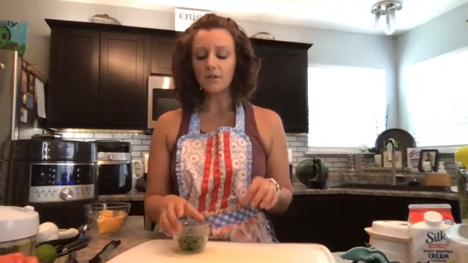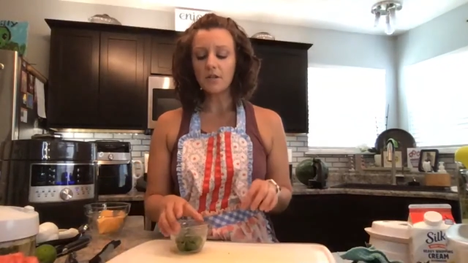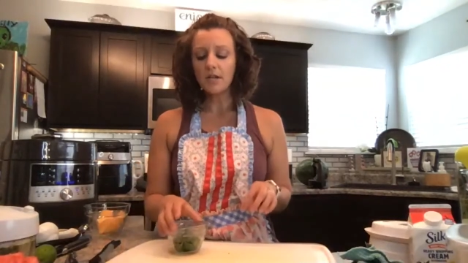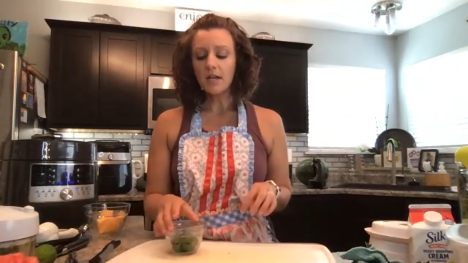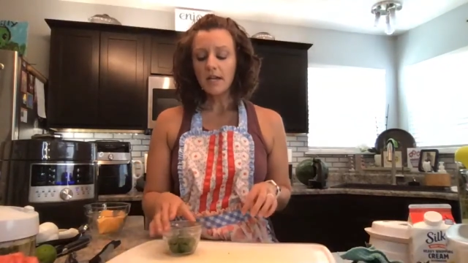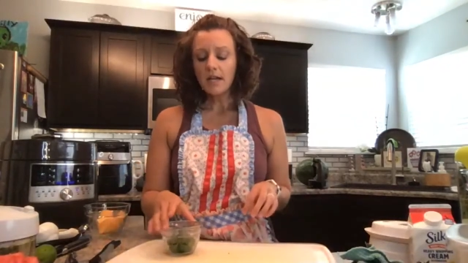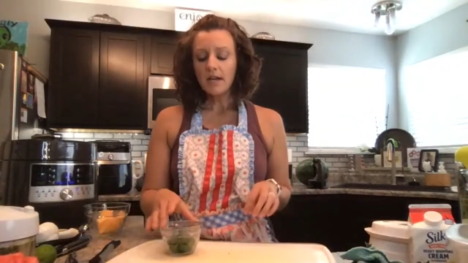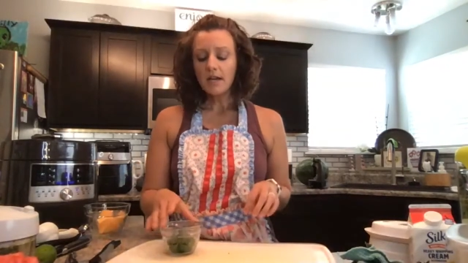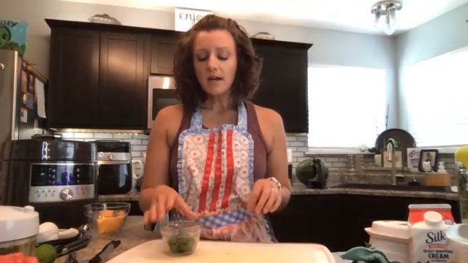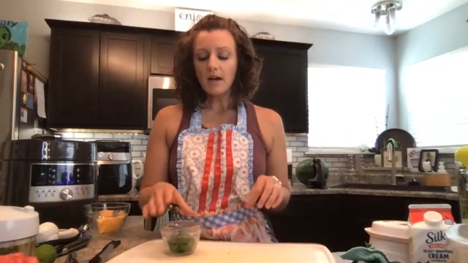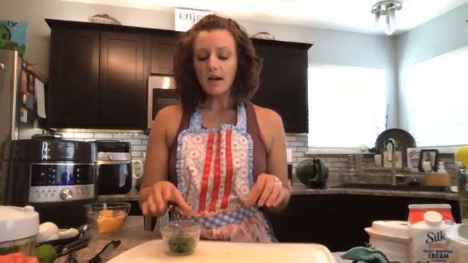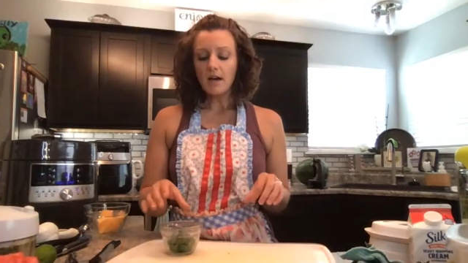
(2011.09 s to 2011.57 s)

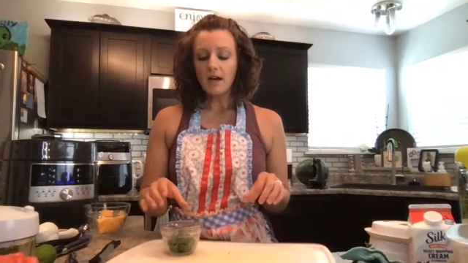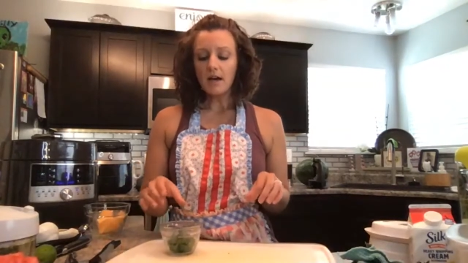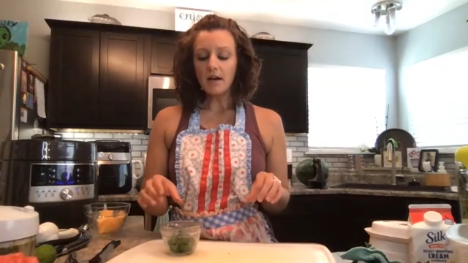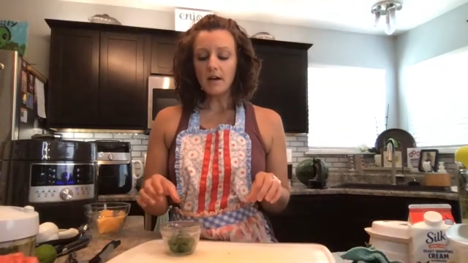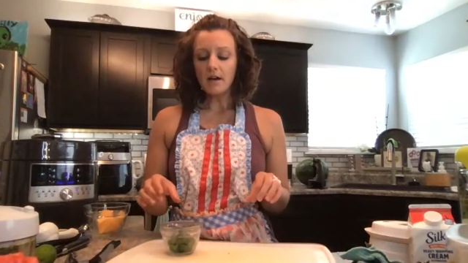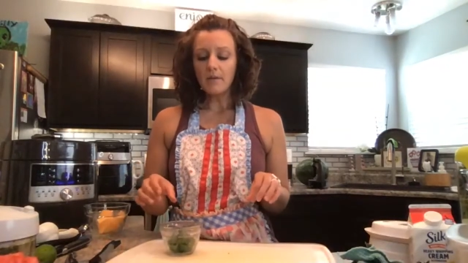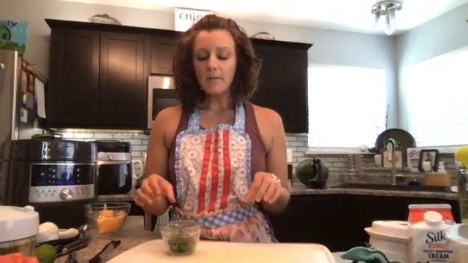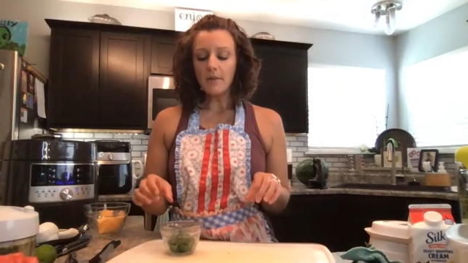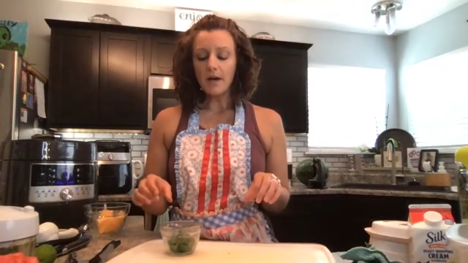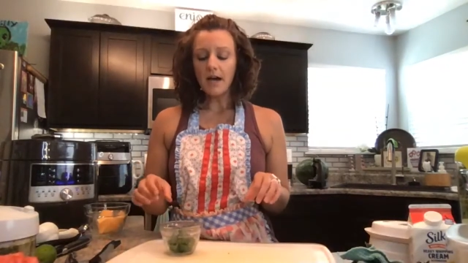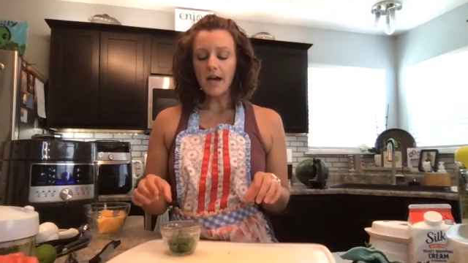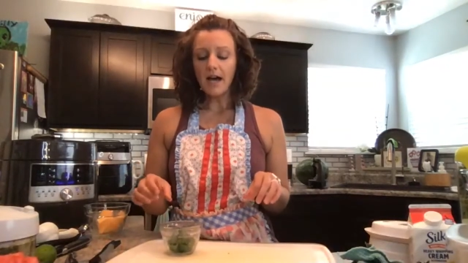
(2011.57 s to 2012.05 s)

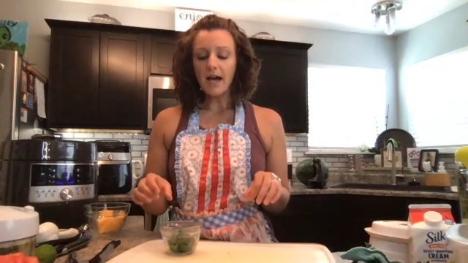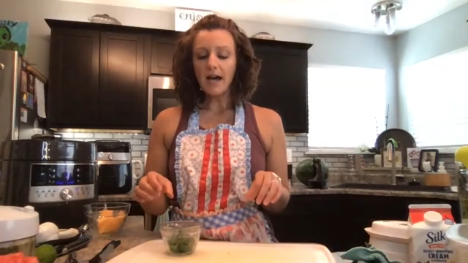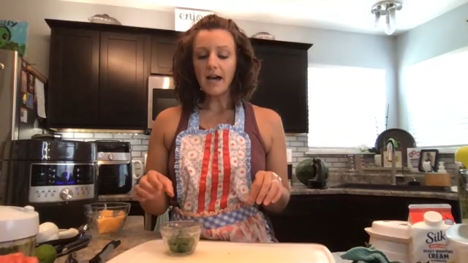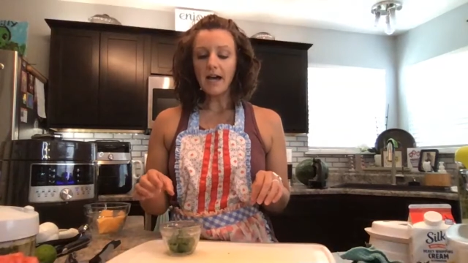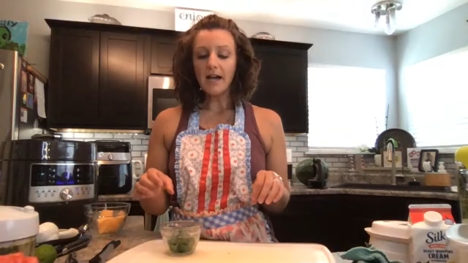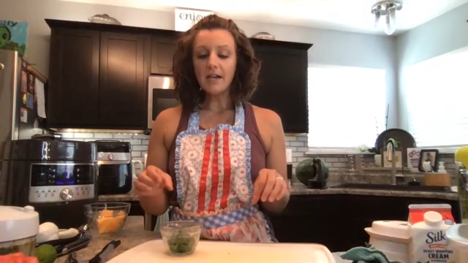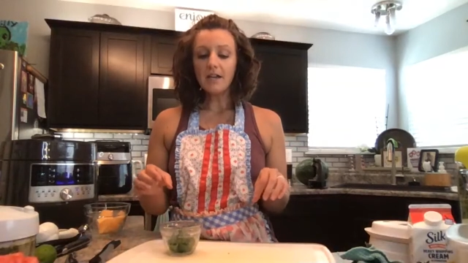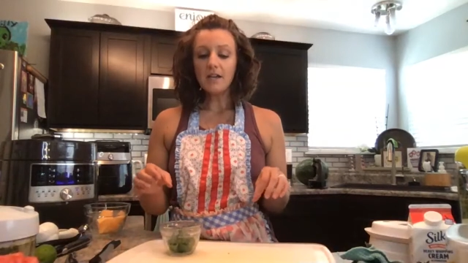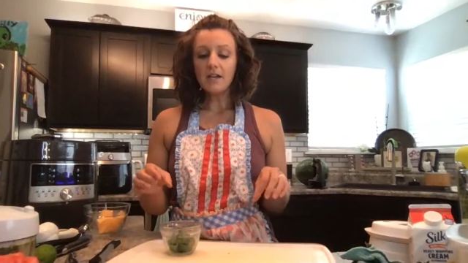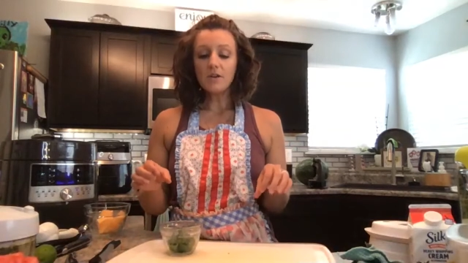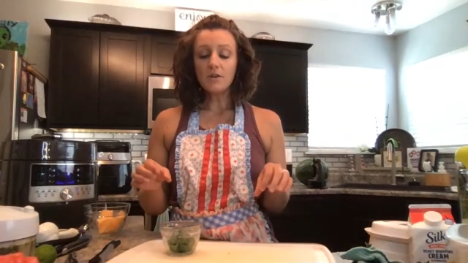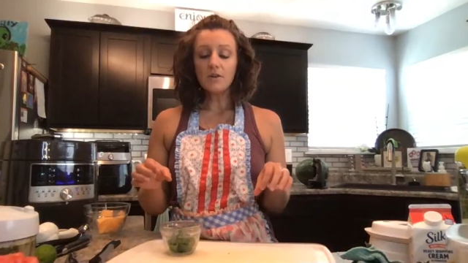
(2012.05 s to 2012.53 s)
loan,
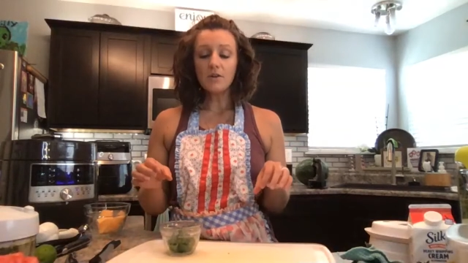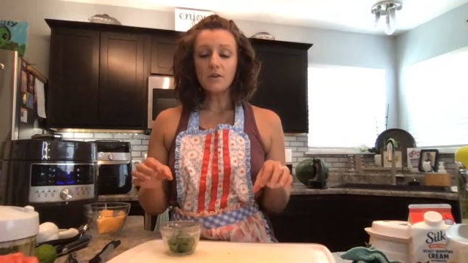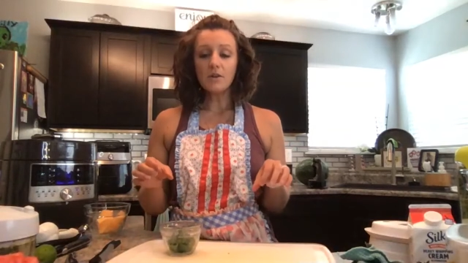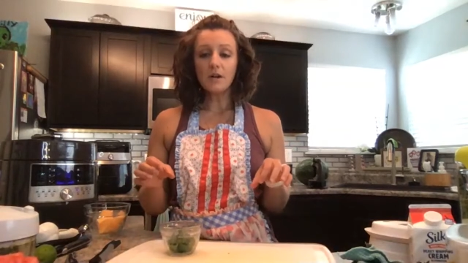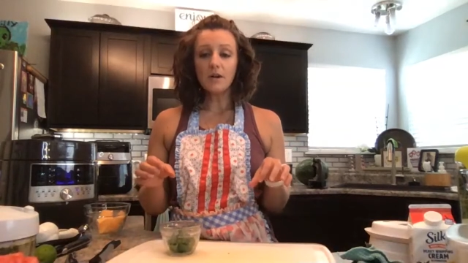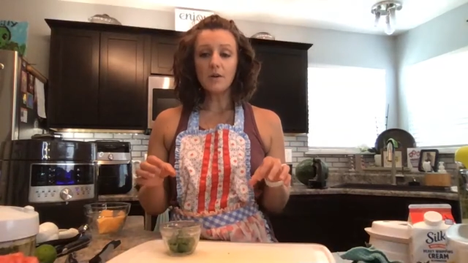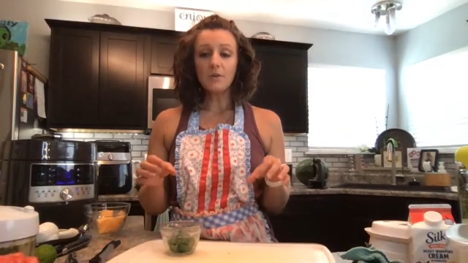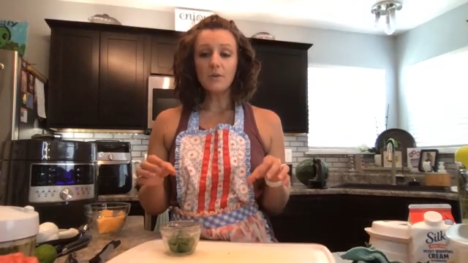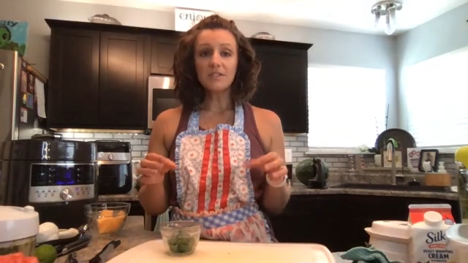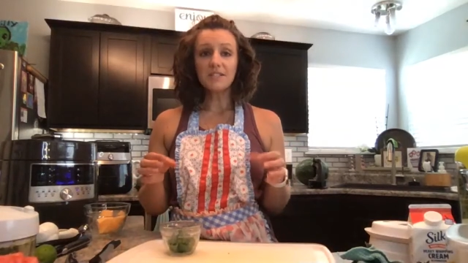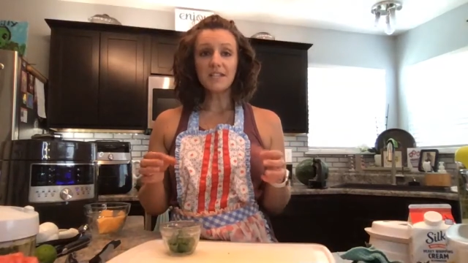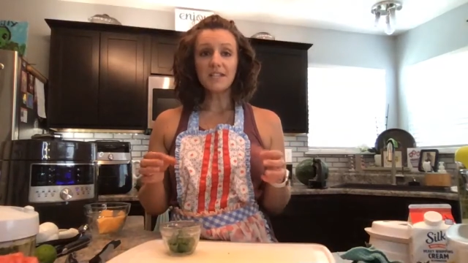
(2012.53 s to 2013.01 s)
I
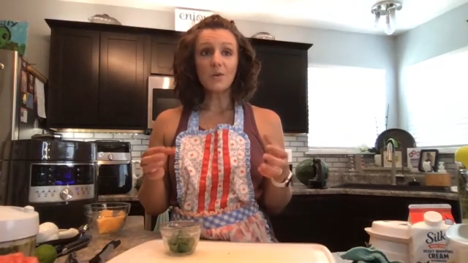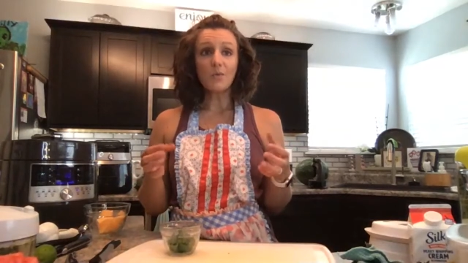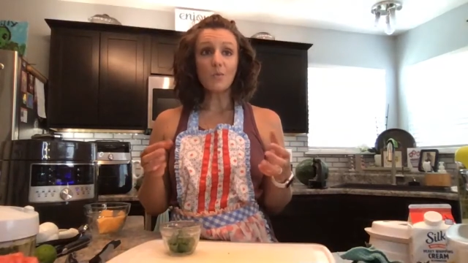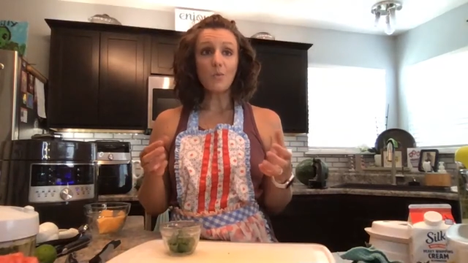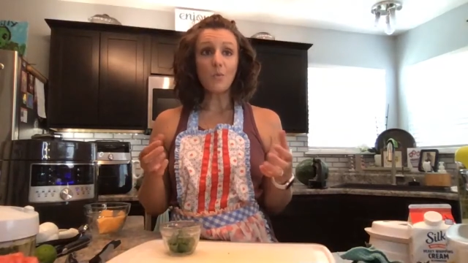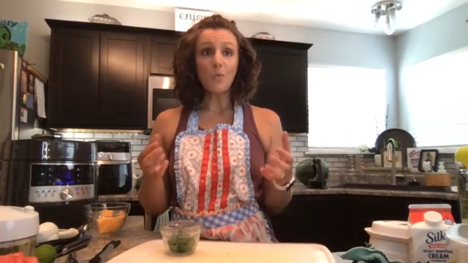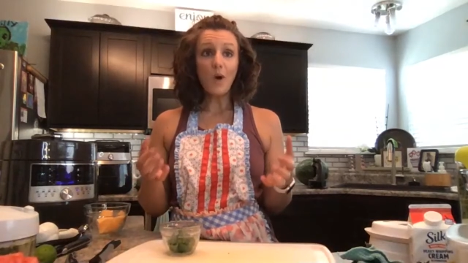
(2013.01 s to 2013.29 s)
was like,